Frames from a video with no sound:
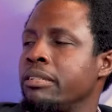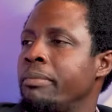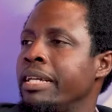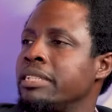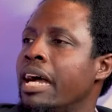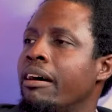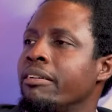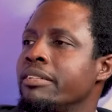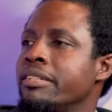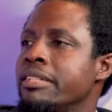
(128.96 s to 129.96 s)

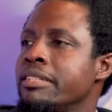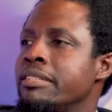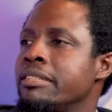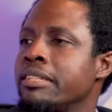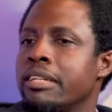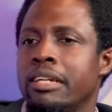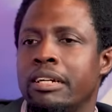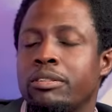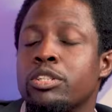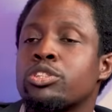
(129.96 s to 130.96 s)
child is
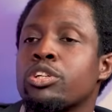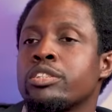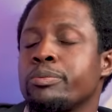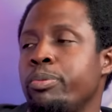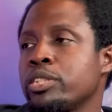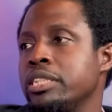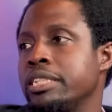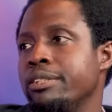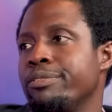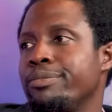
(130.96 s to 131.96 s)
resource
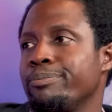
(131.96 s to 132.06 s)
positive.